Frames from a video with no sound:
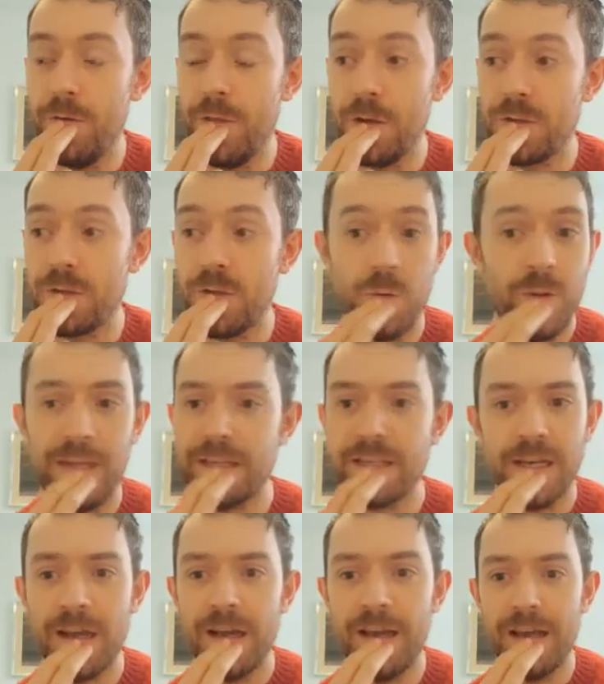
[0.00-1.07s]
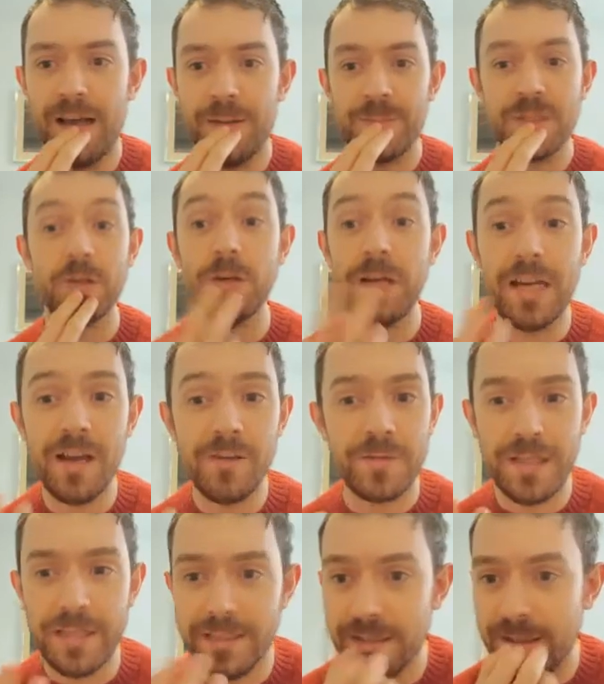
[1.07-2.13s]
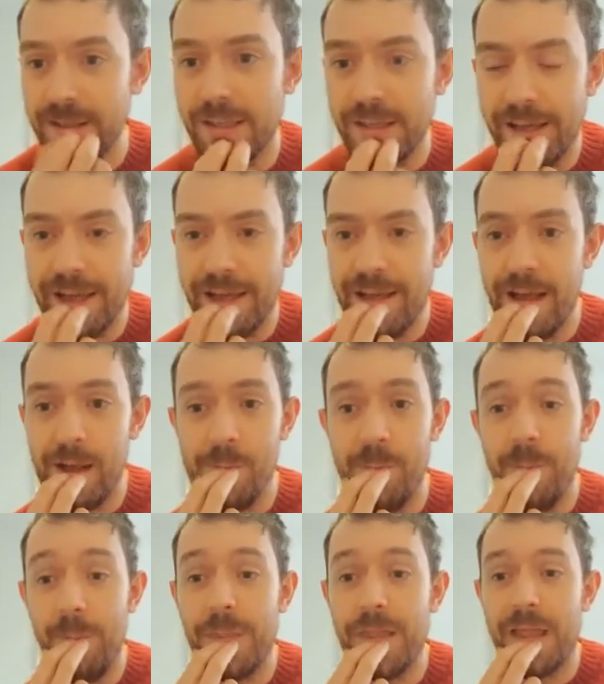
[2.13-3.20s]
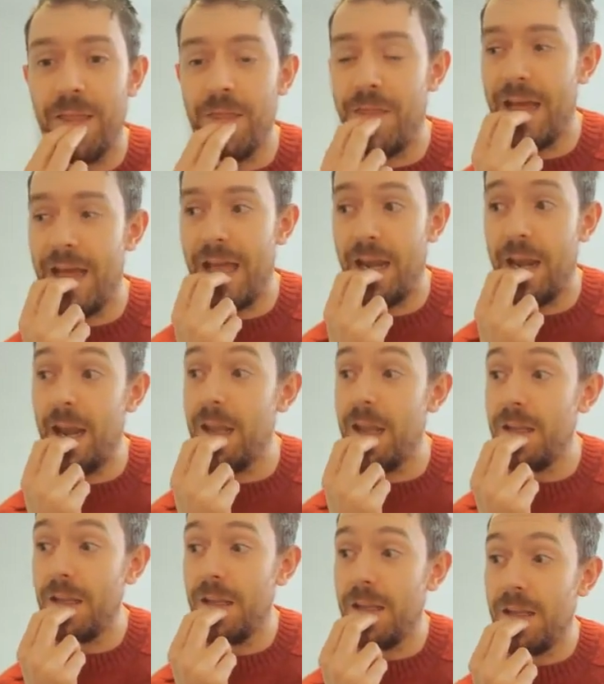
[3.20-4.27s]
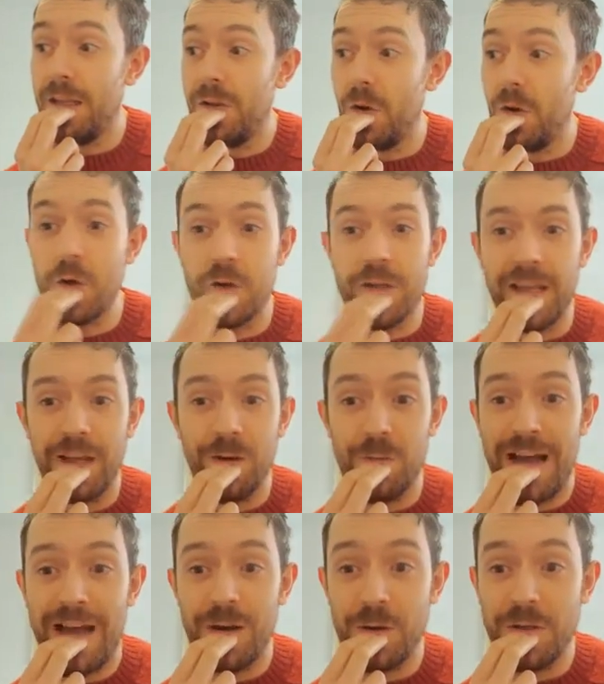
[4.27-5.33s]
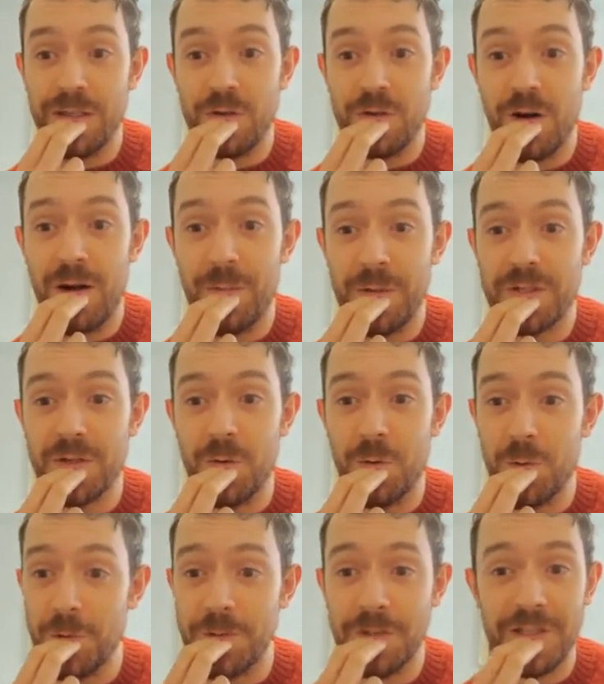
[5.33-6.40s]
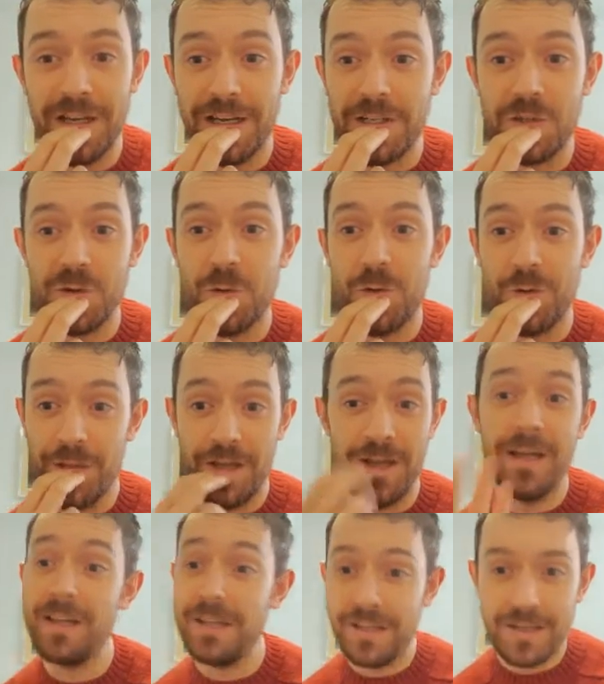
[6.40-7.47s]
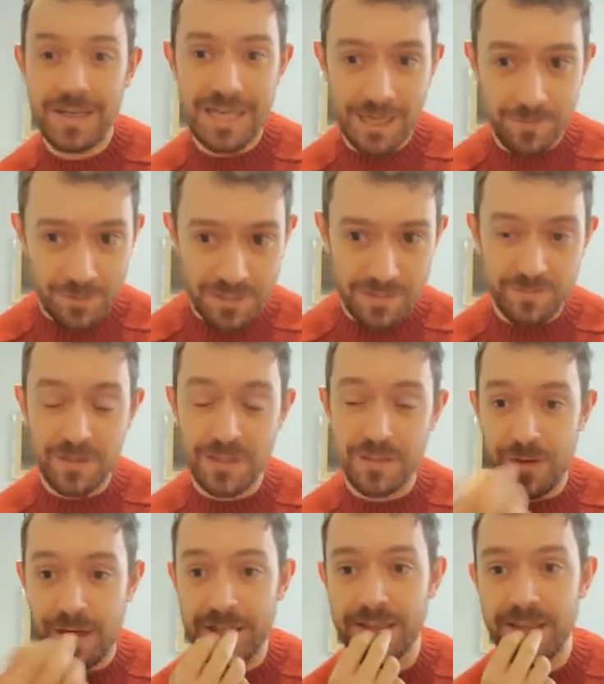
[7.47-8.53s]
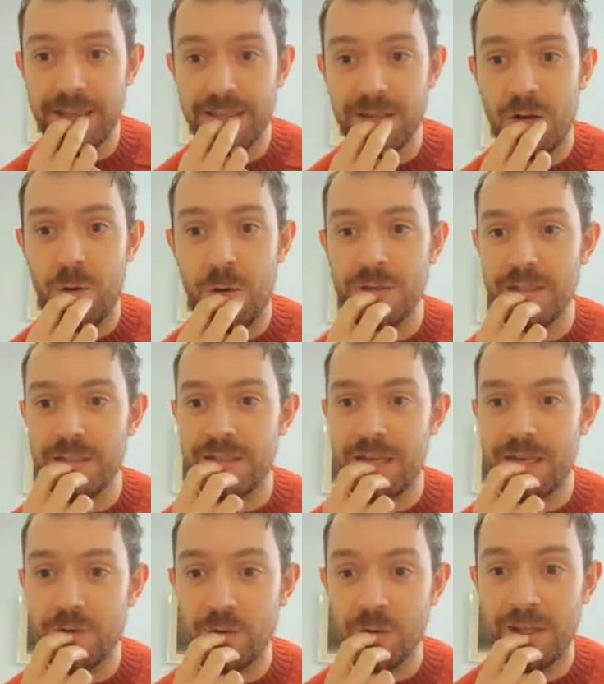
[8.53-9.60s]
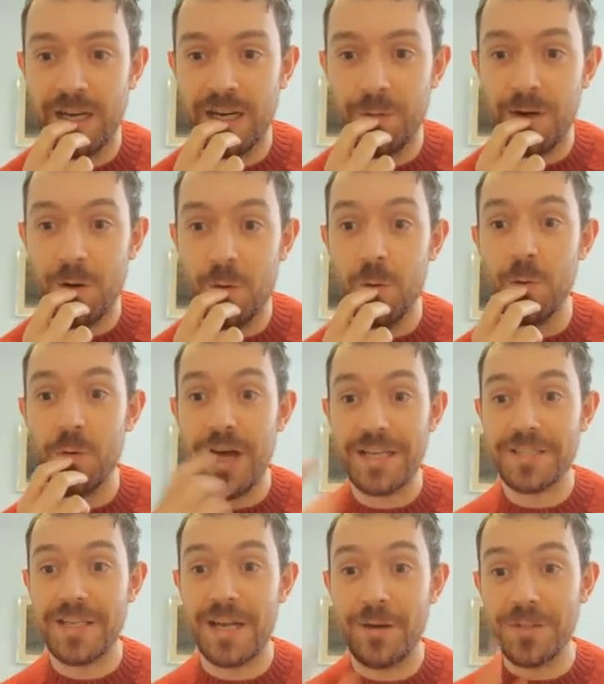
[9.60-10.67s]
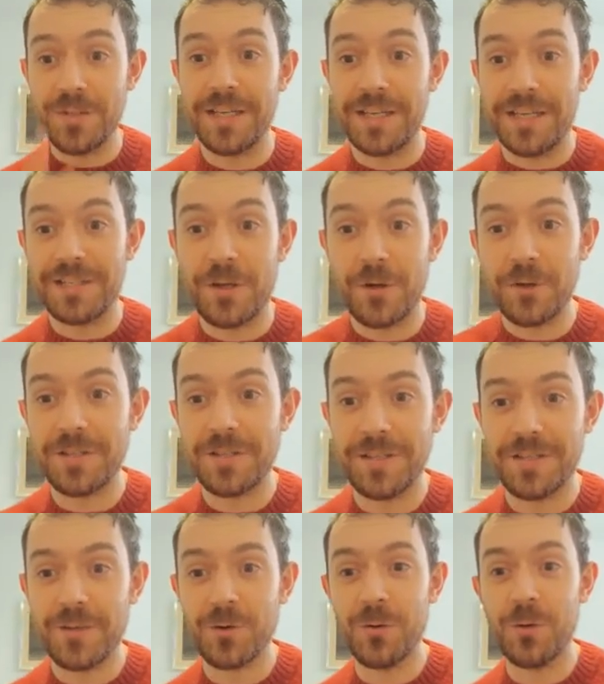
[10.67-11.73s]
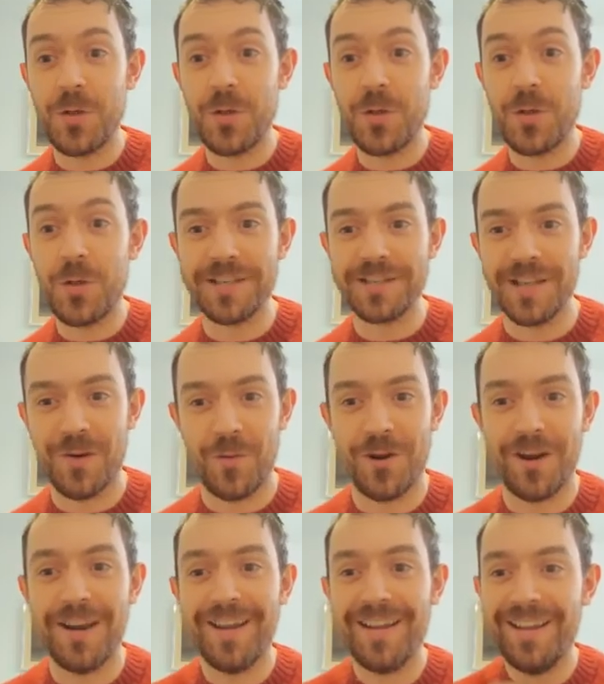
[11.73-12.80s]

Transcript: those 2 weeks, and I absolutely loved it. And then looking around at drama schools, I saw the Collaborative and Devised Theatre course at Central, and I went, oh, that sounds like it's got all the things I want.